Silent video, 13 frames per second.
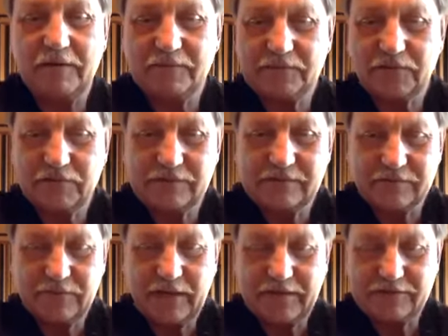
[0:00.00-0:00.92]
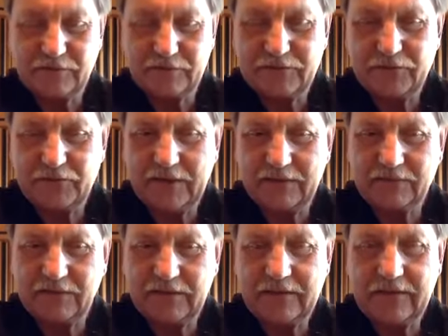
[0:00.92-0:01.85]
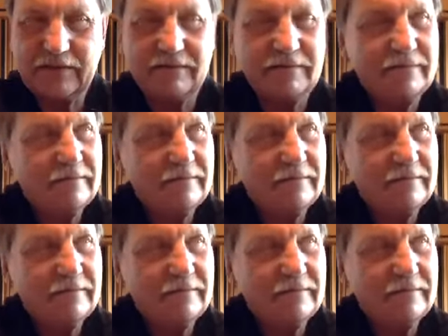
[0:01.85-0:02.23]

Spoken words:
so we got to sort of tune out the lead.